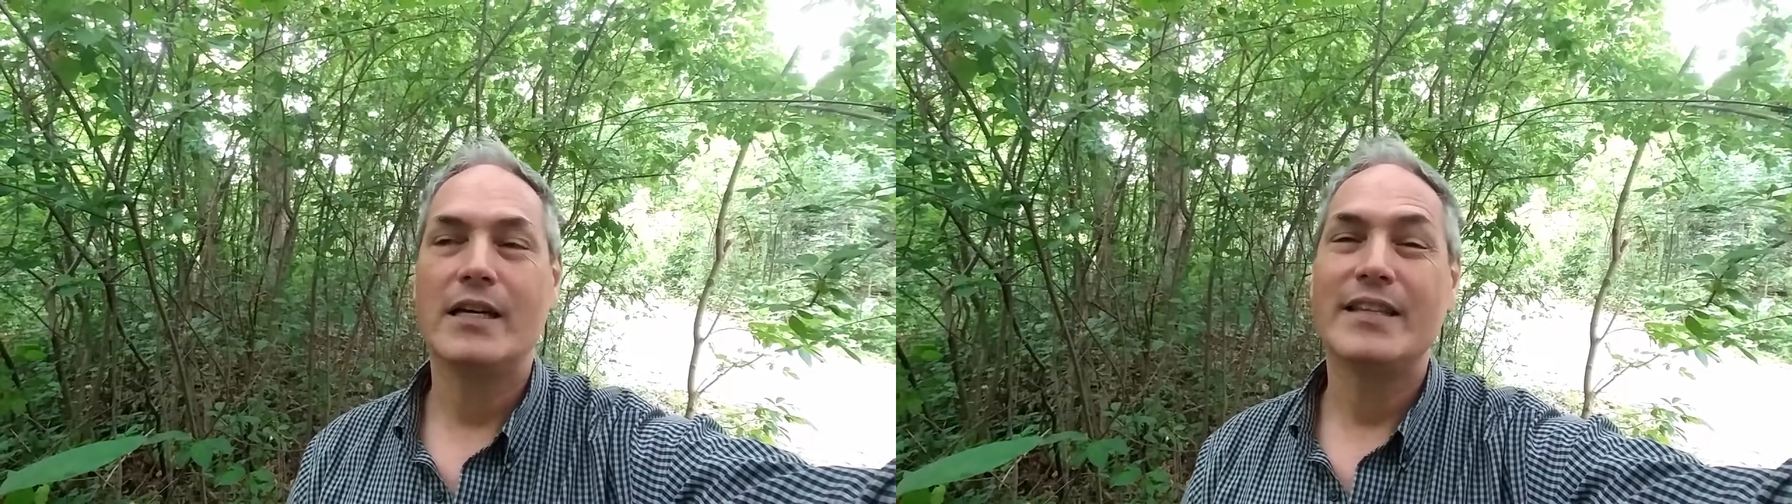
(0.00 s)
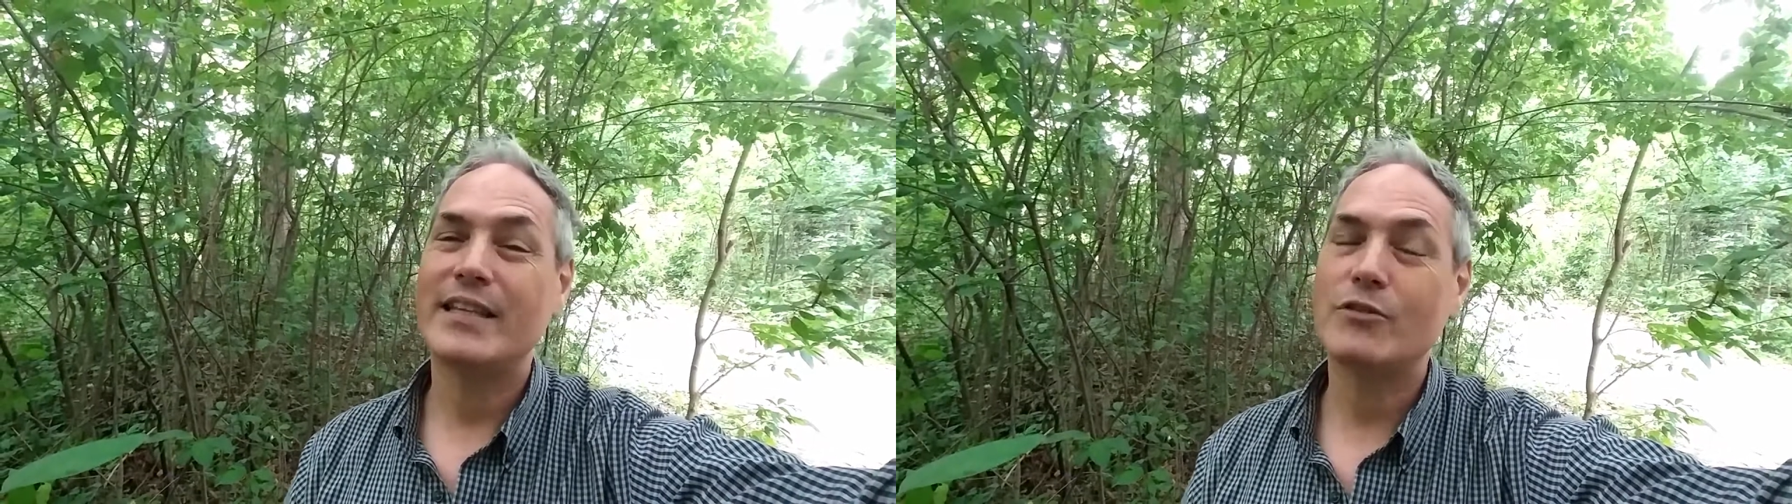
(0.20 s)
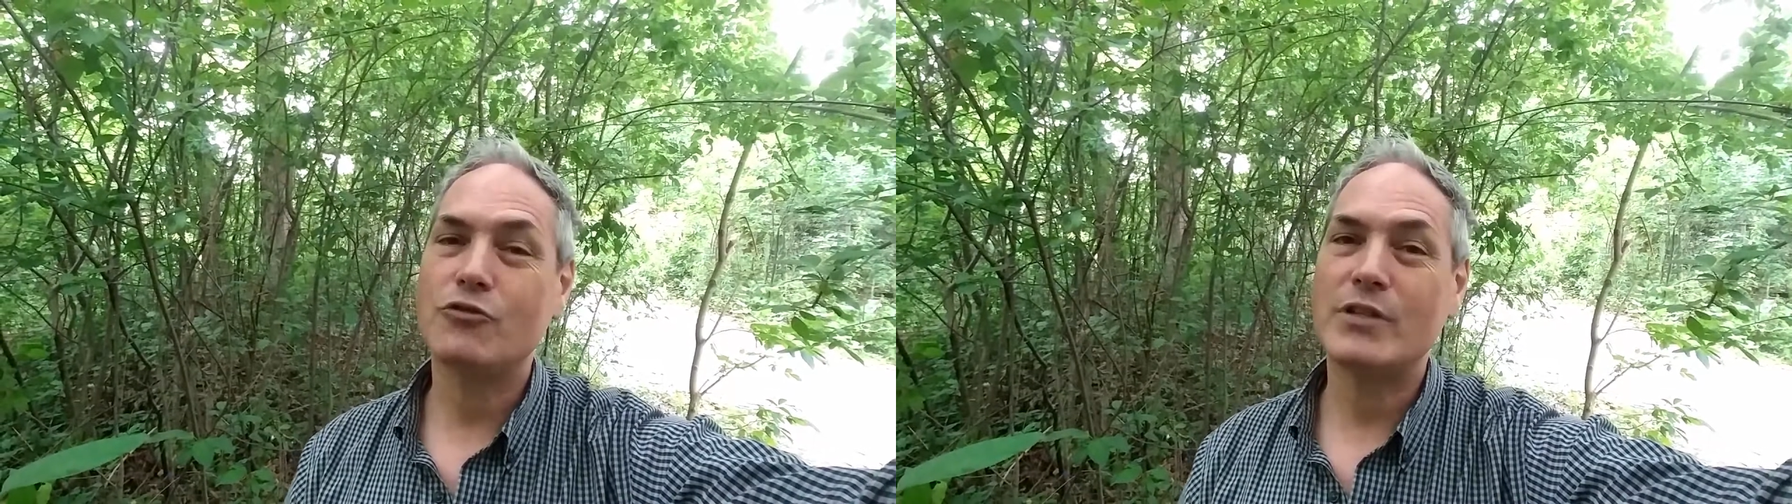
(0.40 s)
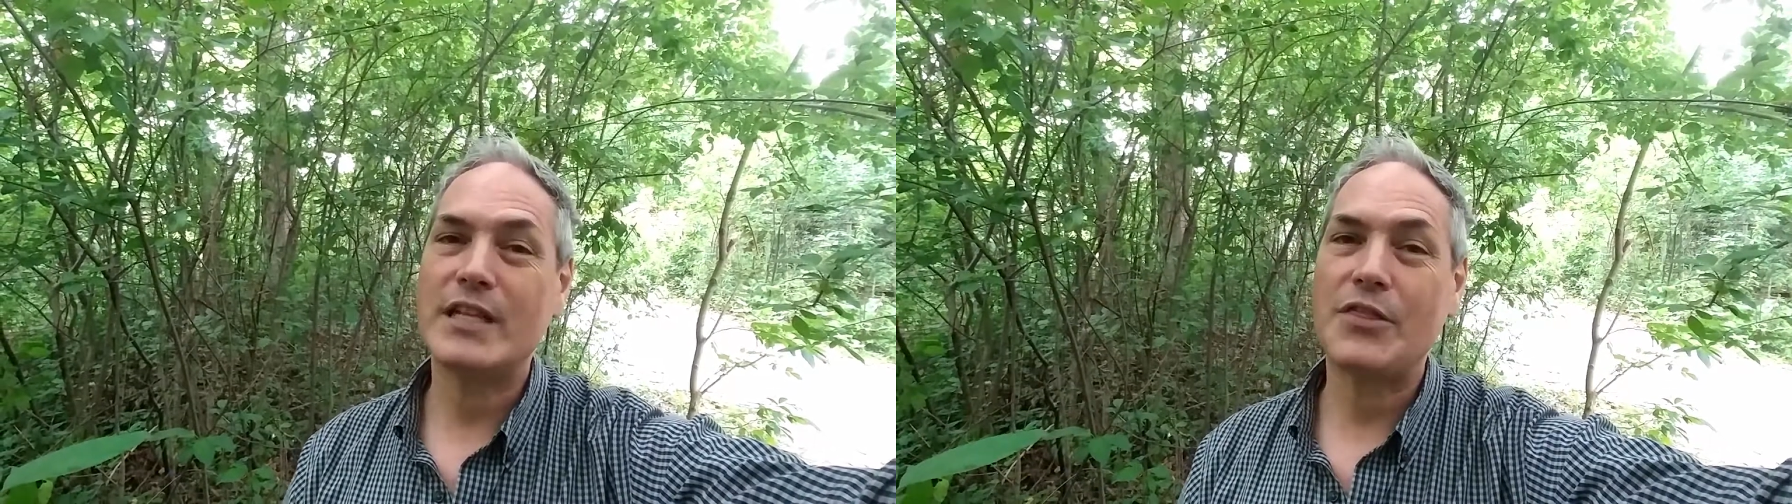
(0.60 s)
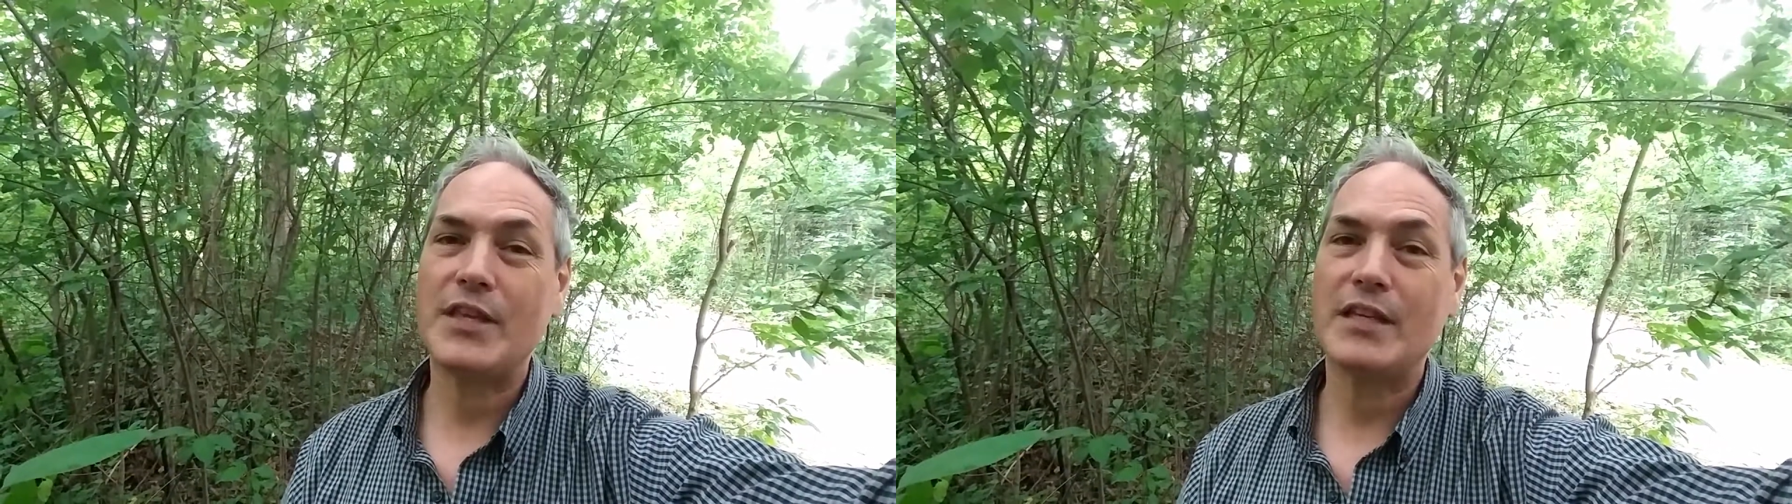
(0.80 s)
The
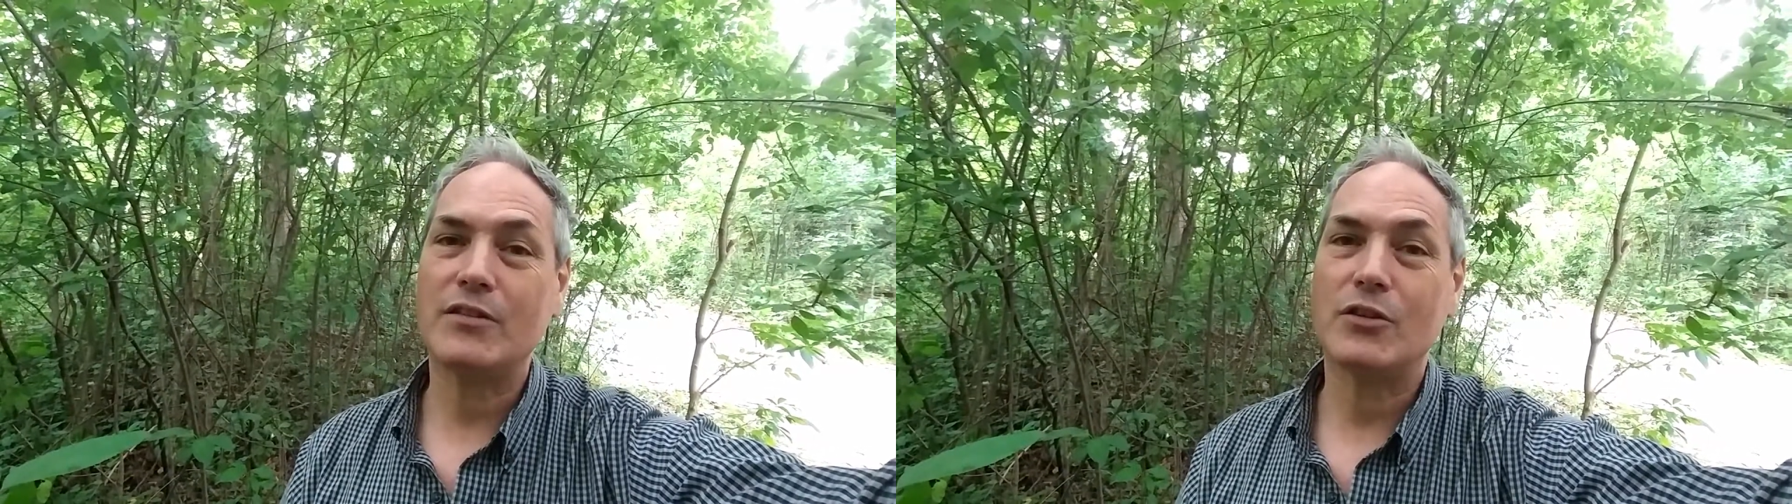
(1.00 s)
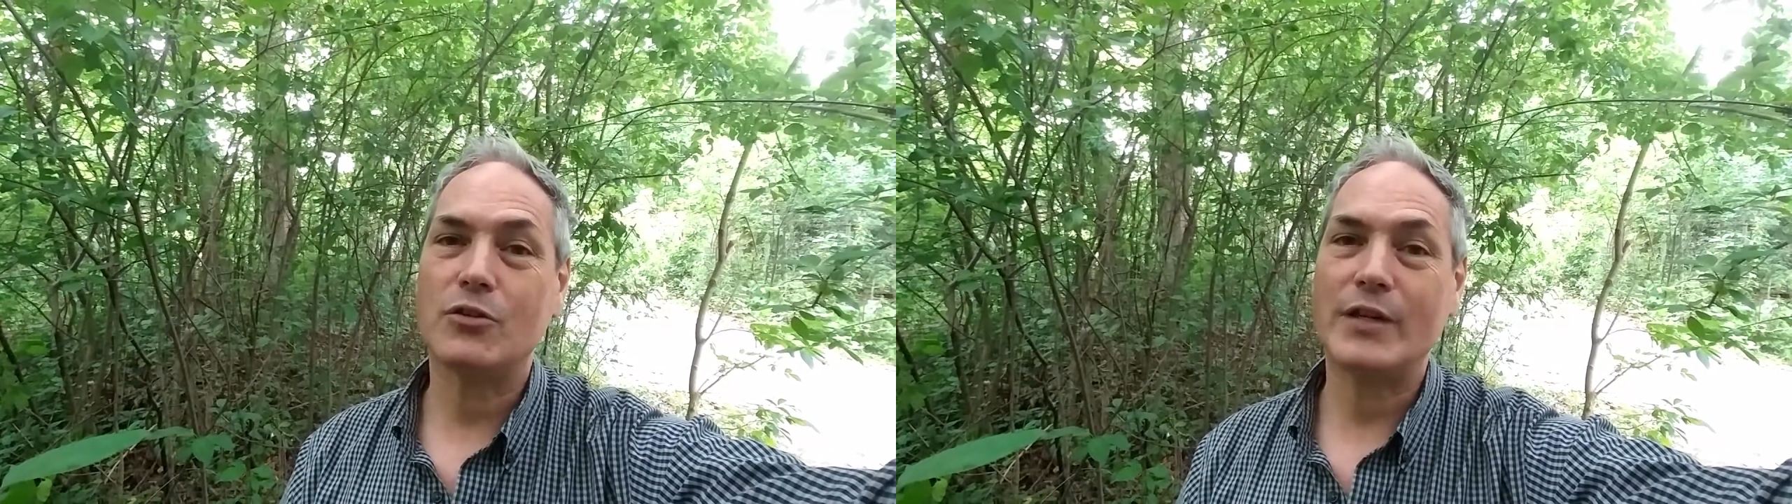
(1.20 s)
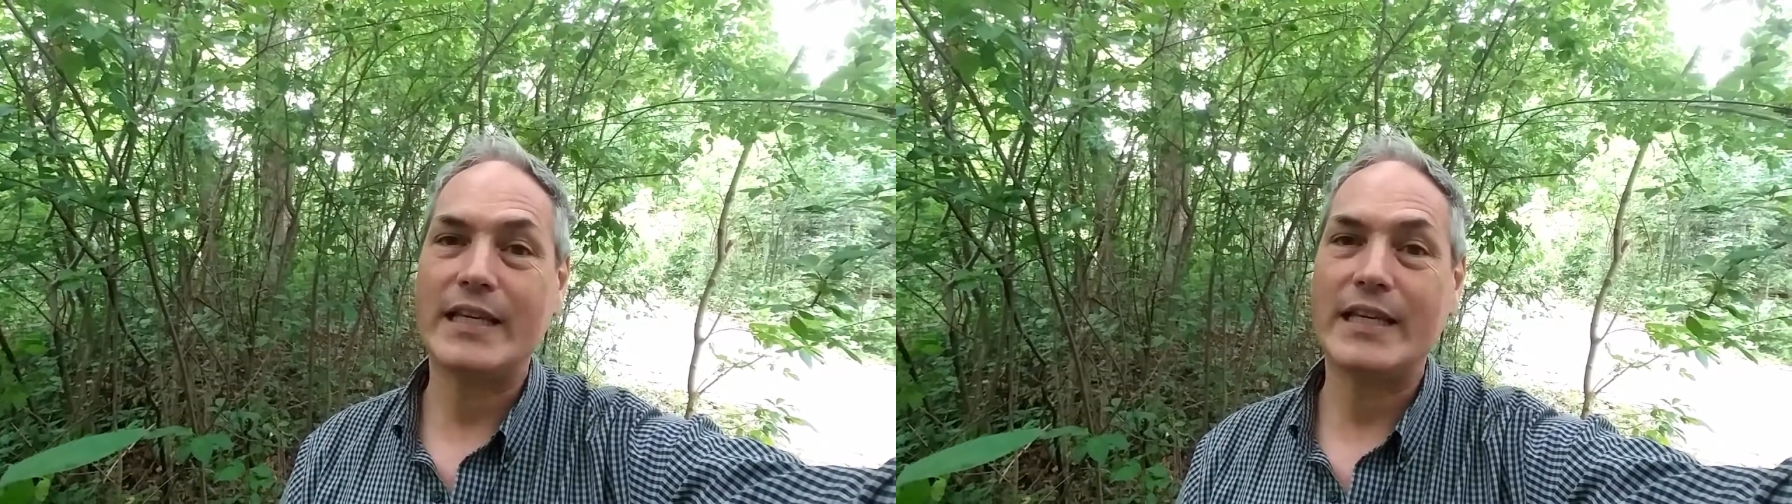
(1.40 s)
interesting thing though